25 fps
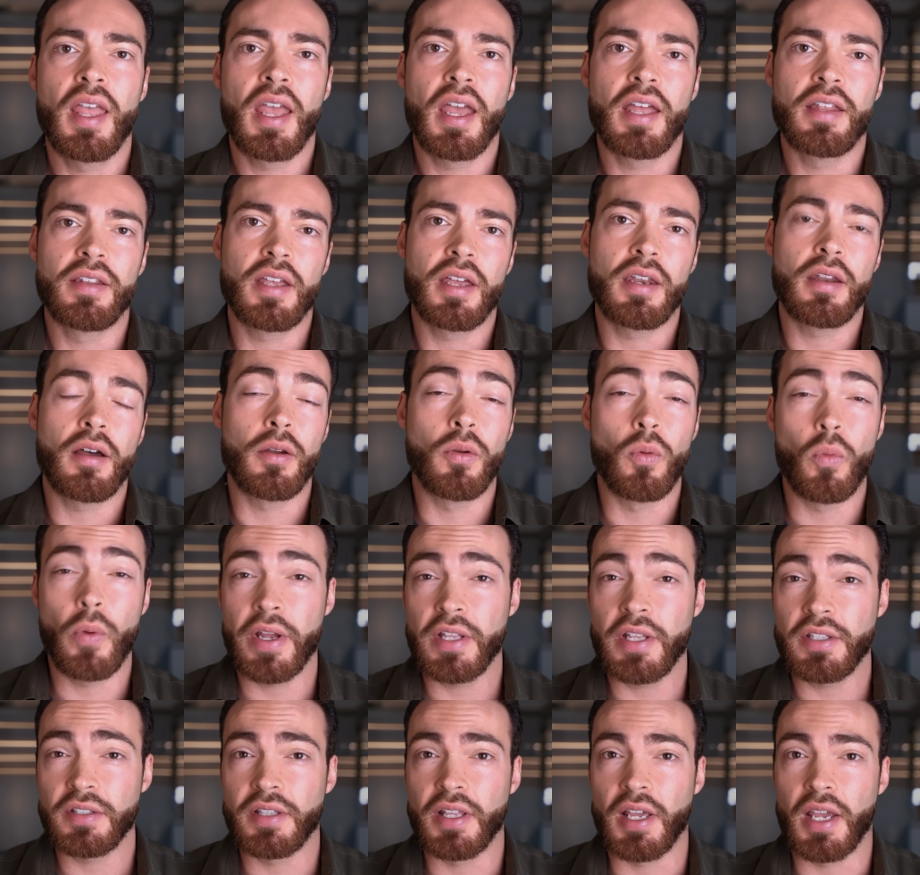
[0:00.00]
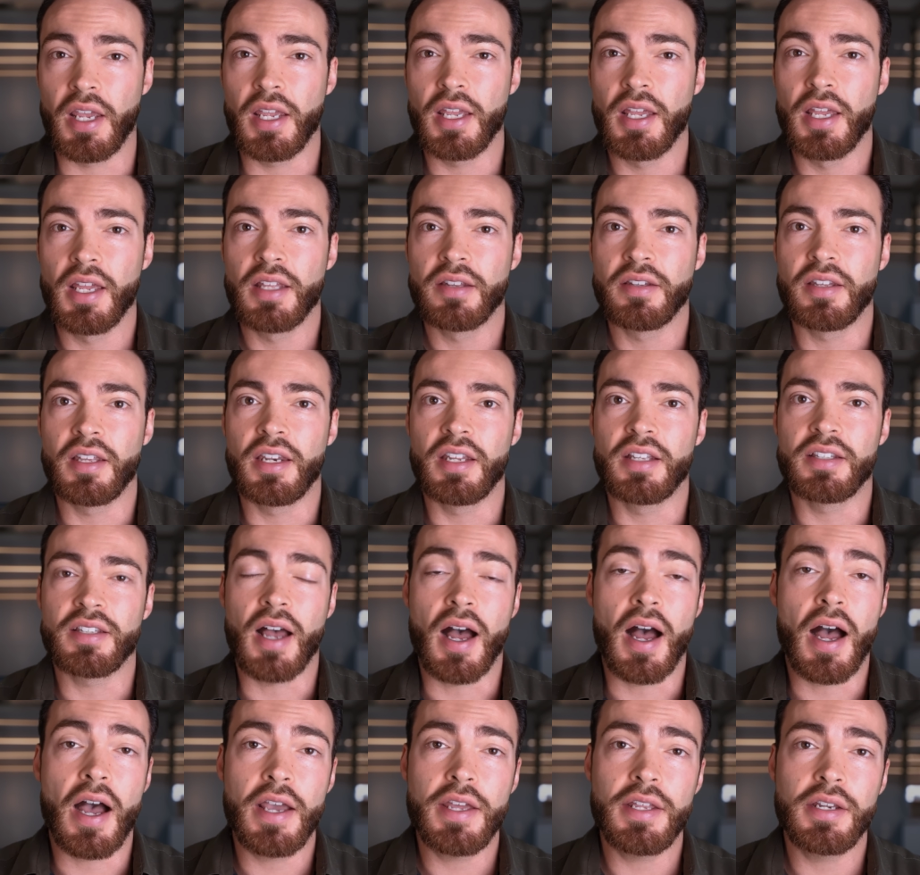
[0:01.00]
And then on Wednesday, they did
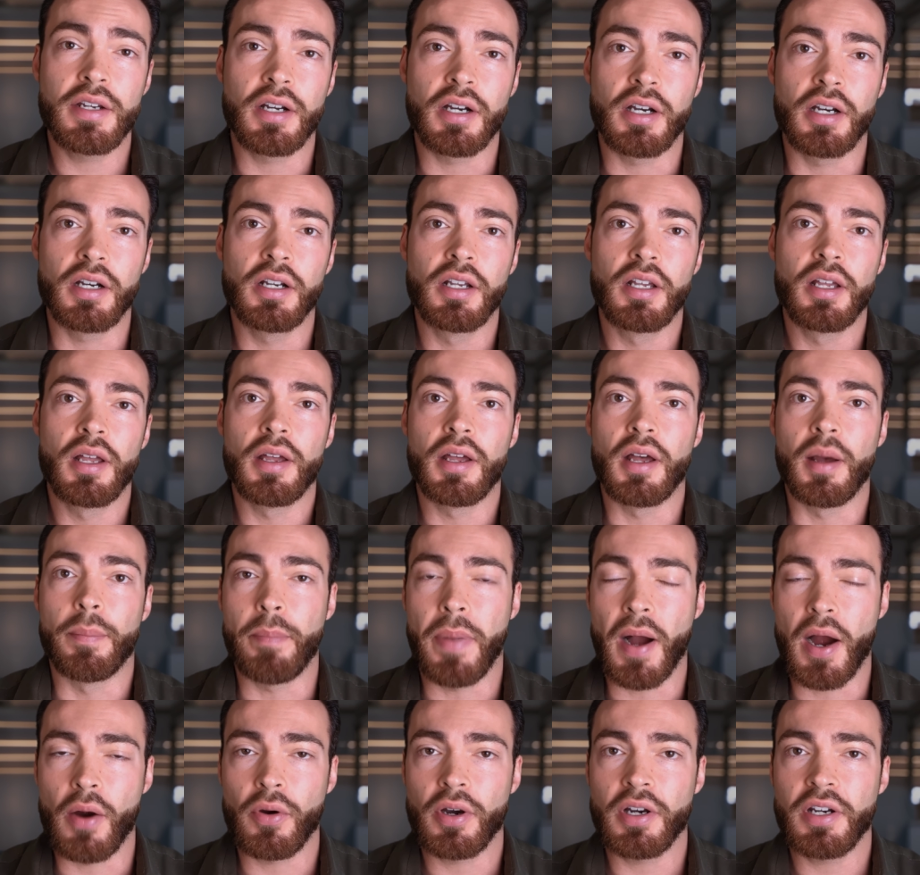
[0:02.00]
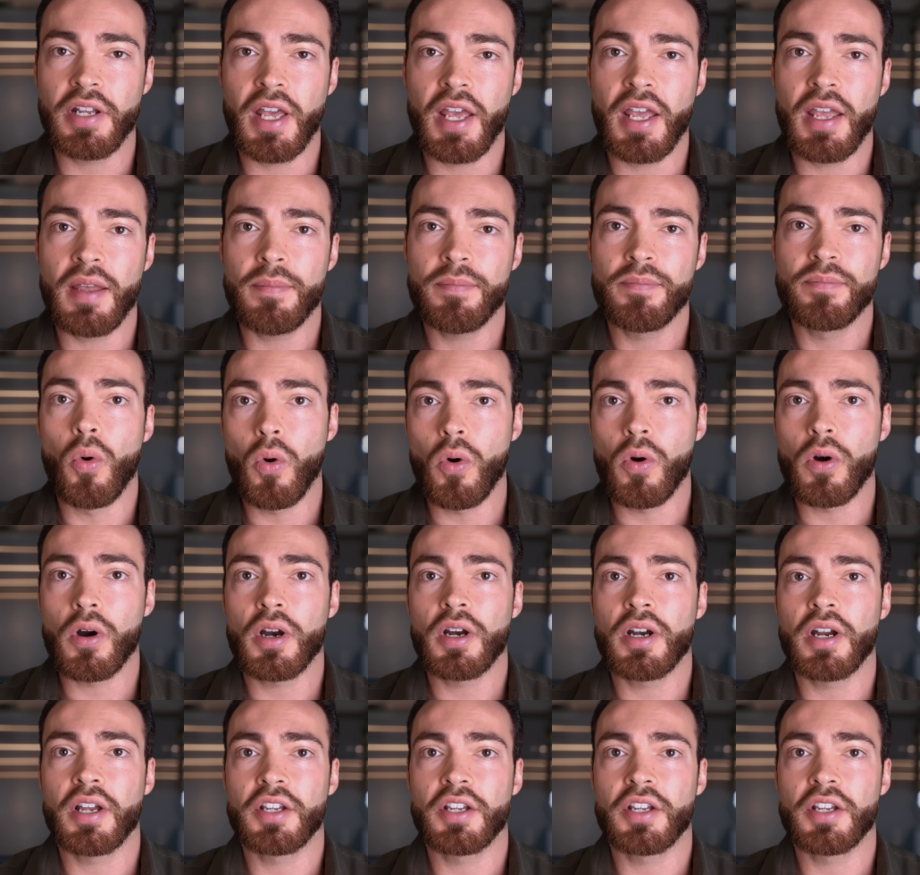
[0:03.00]
either a power day or